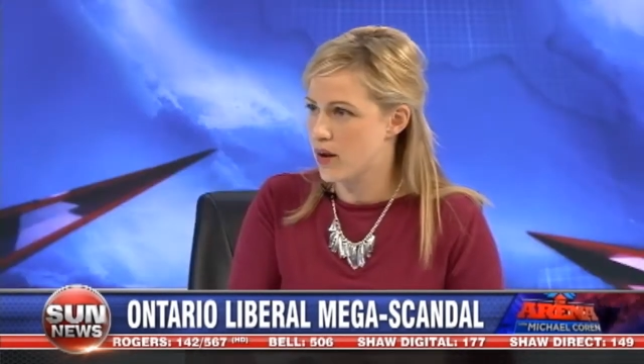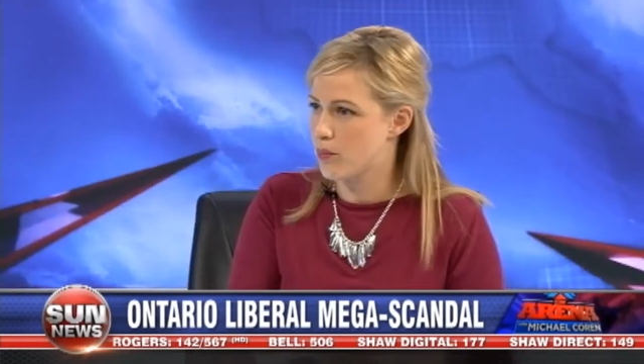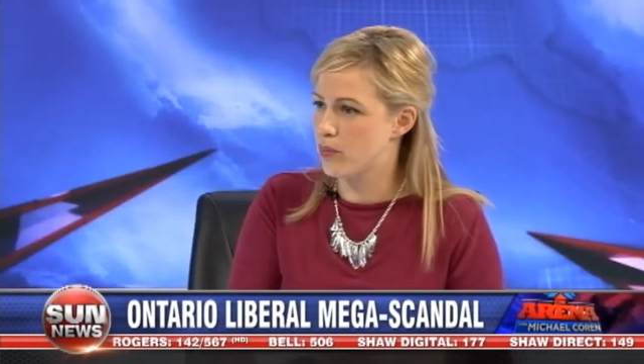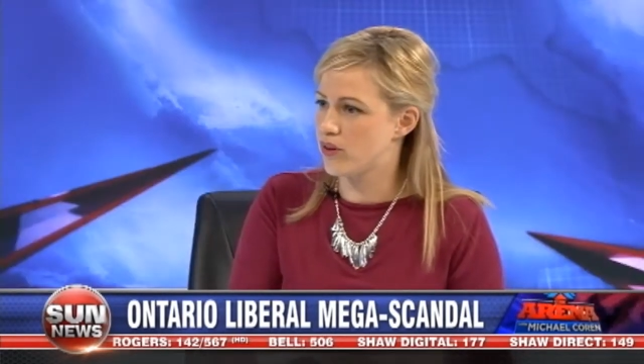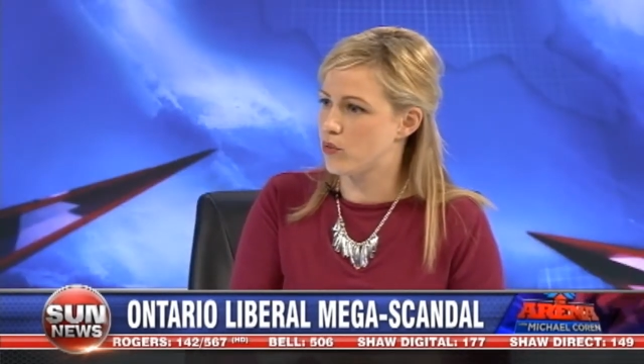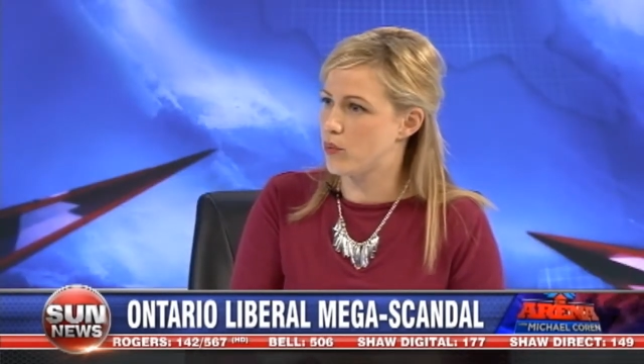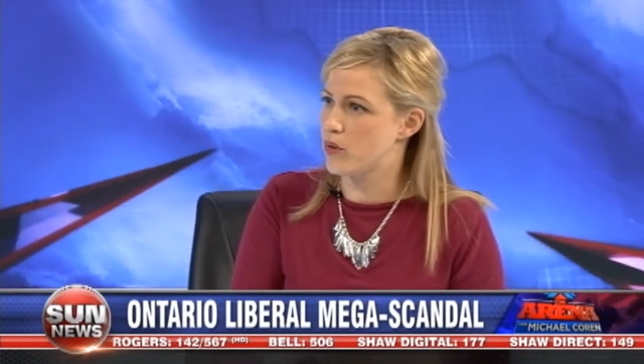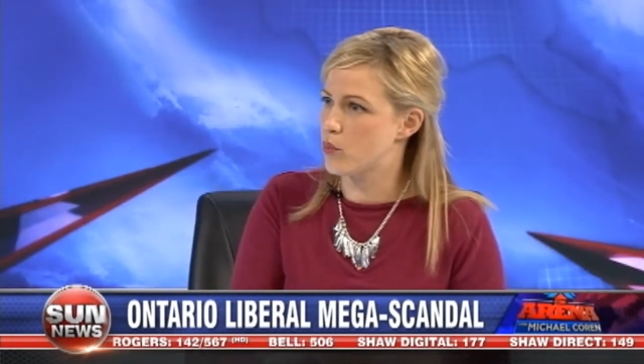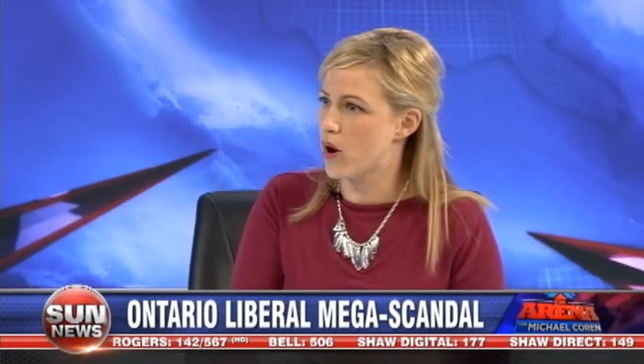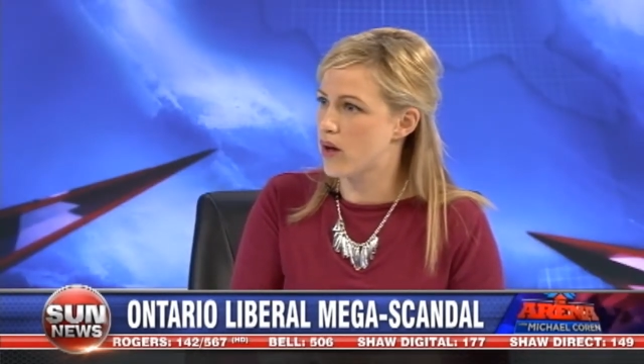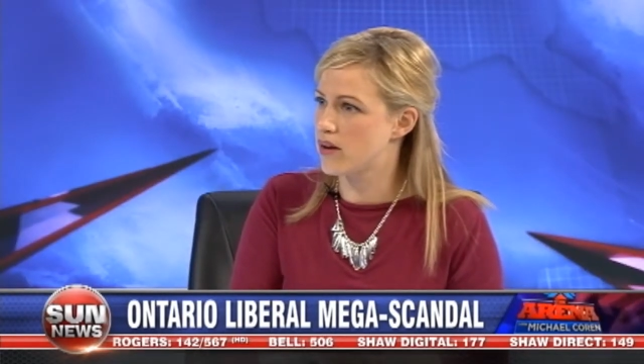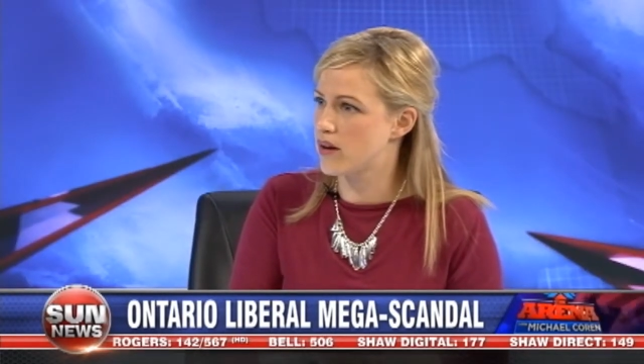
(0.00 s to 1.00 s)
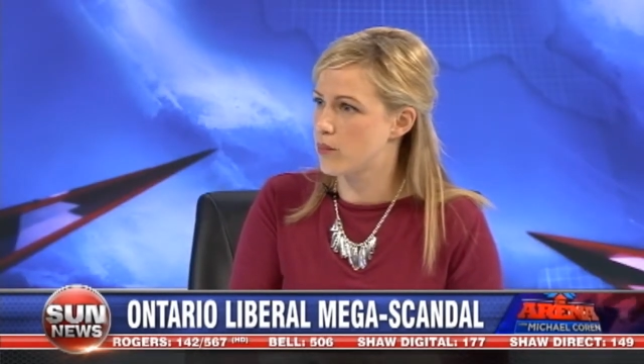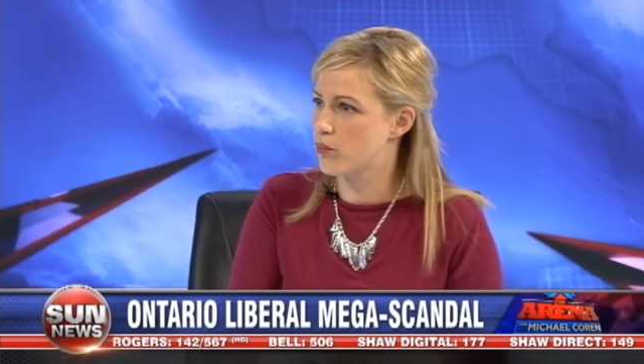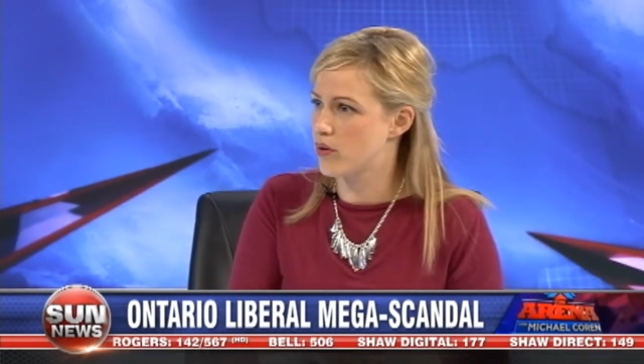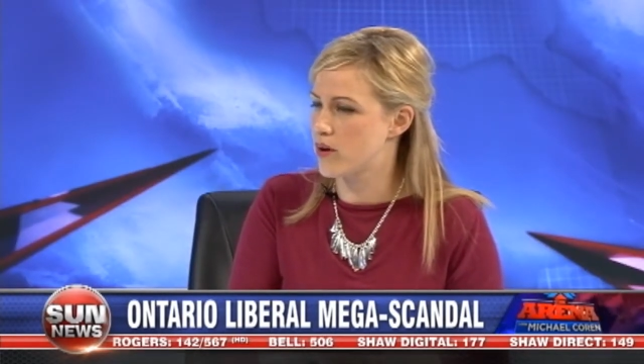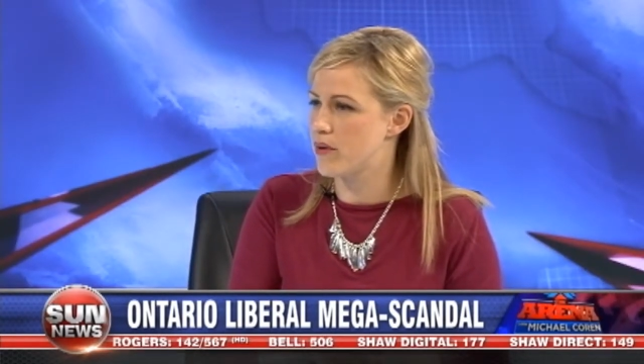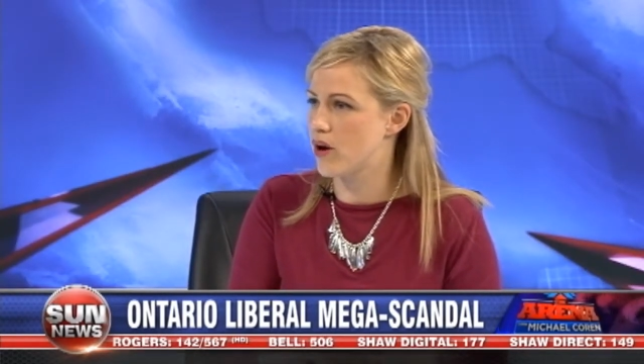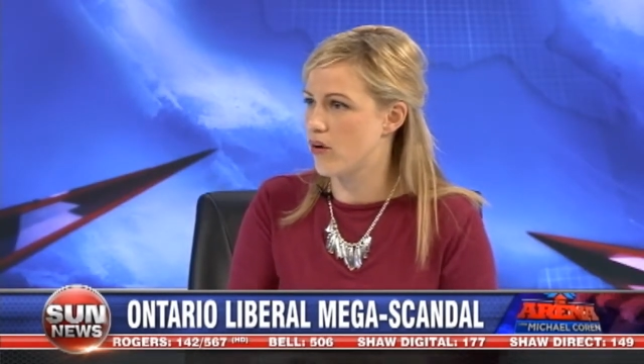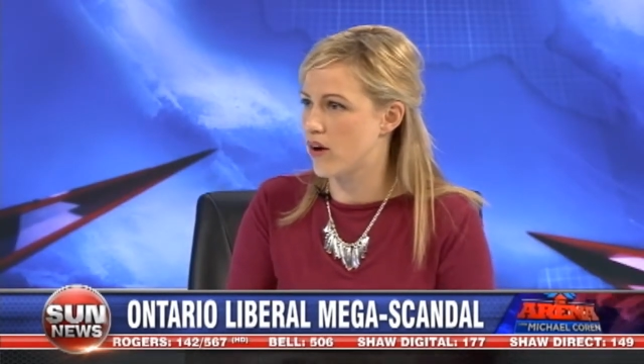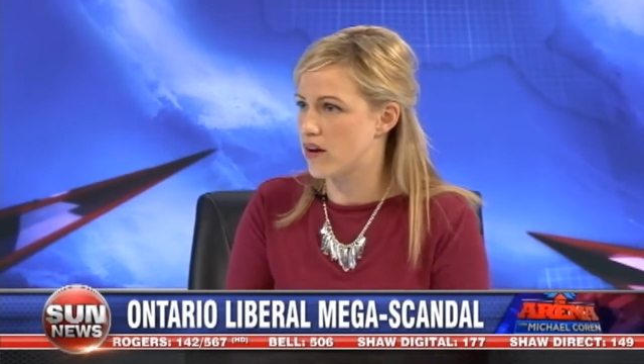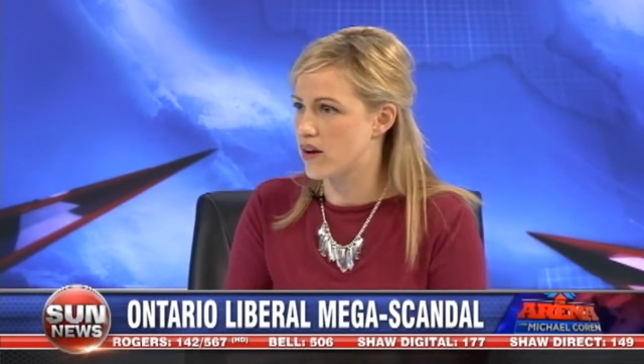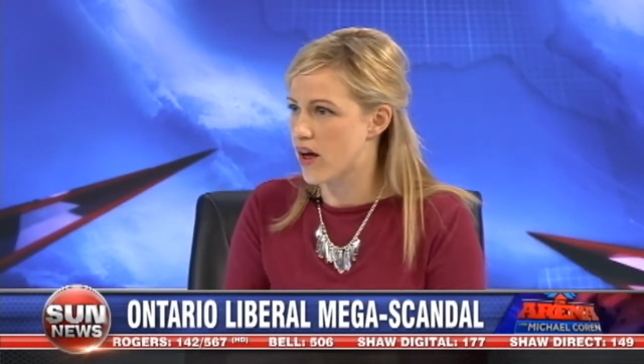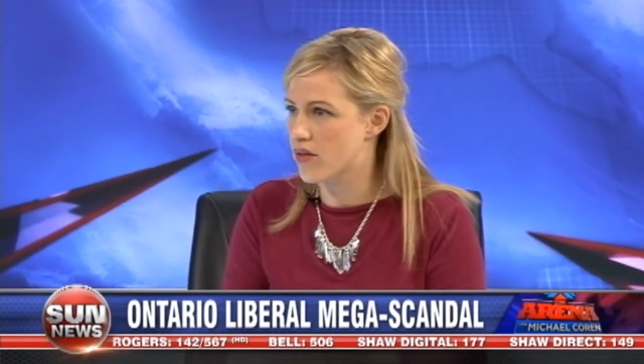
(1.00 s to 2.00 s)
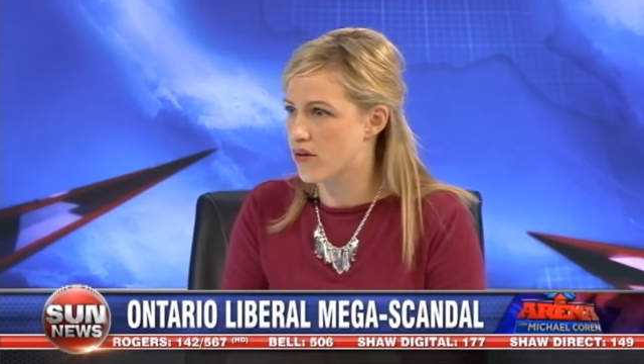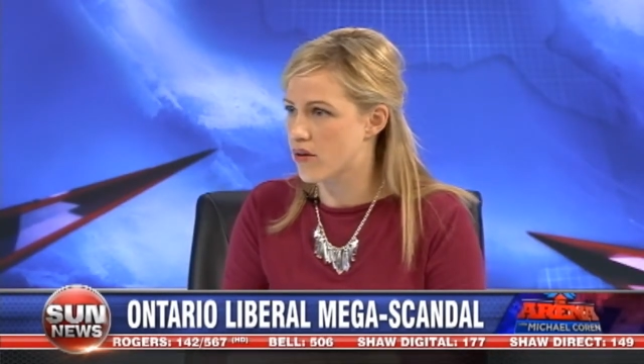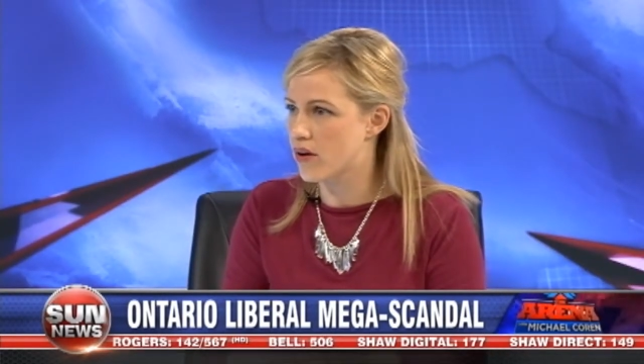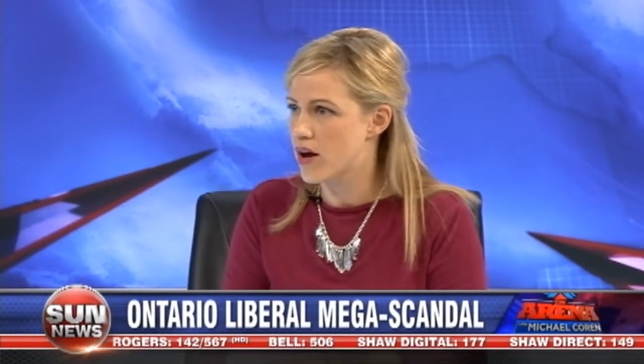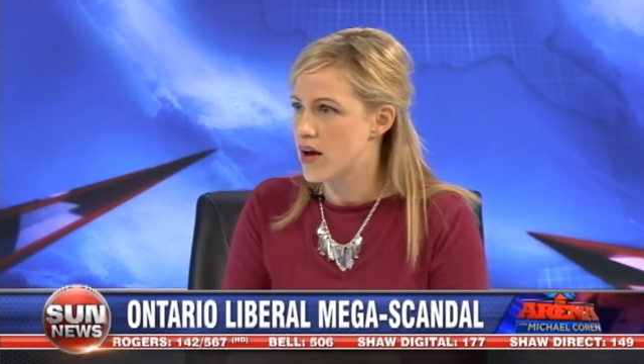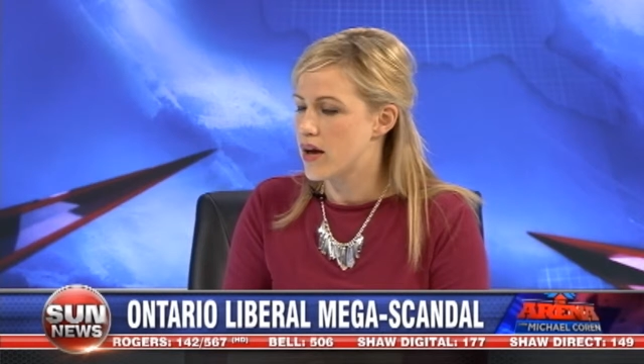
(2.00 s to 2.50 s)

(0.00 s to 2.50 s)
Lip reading: between one premier and another,